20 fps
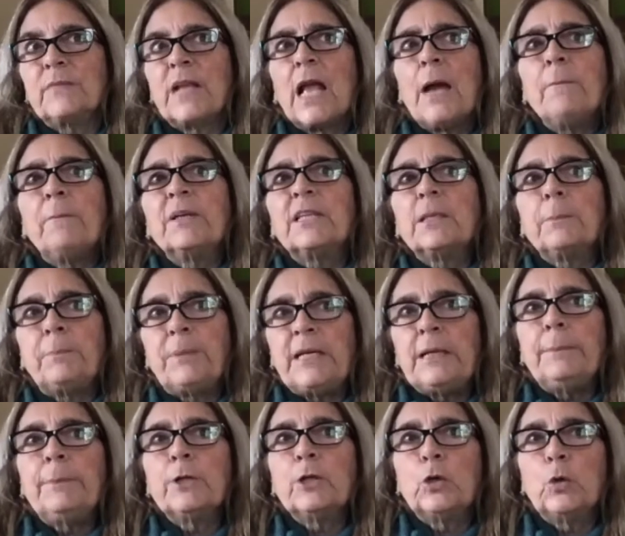but the
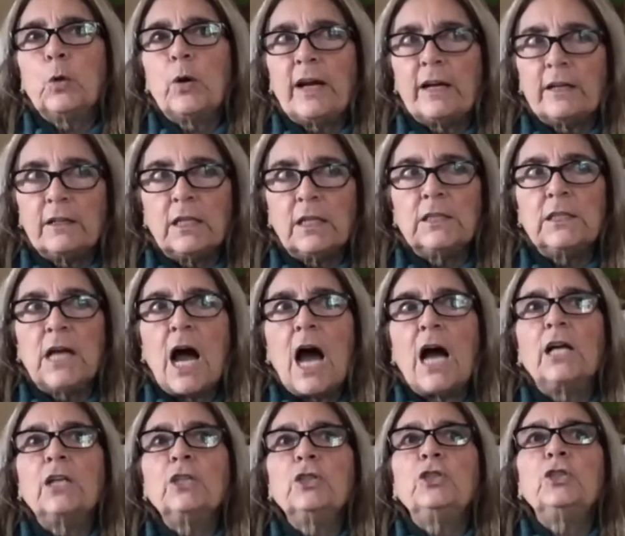people who
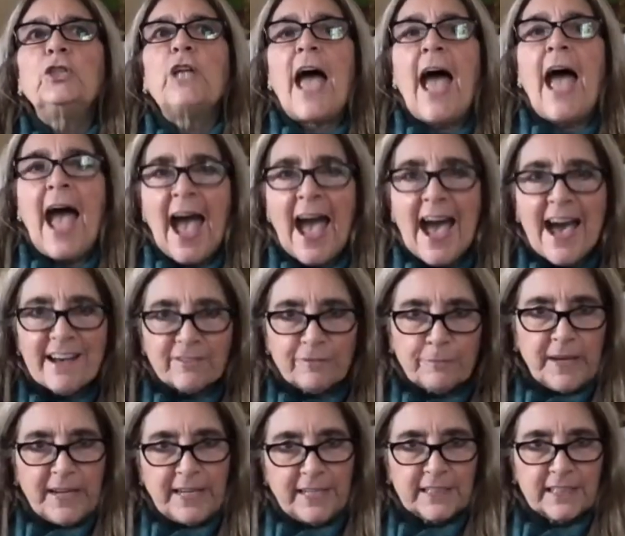have
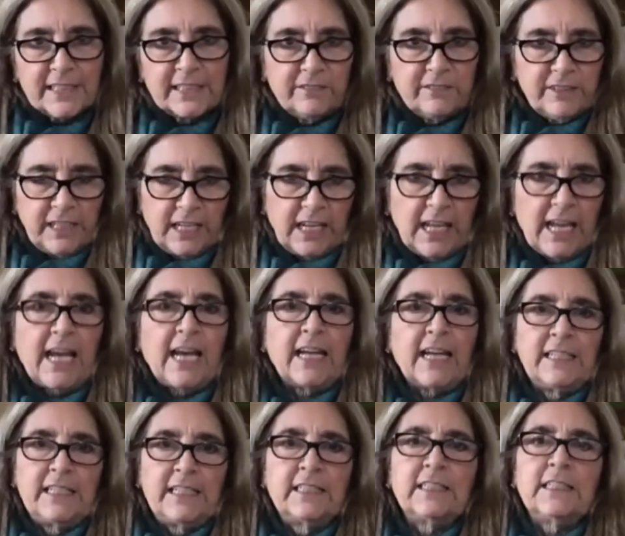made a living at
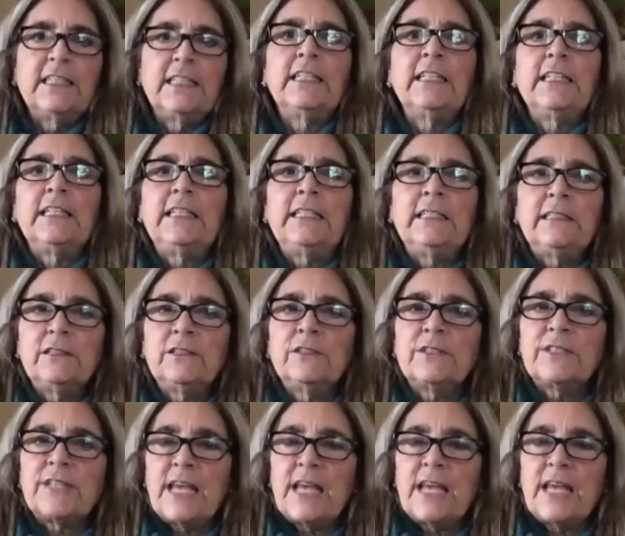it, it is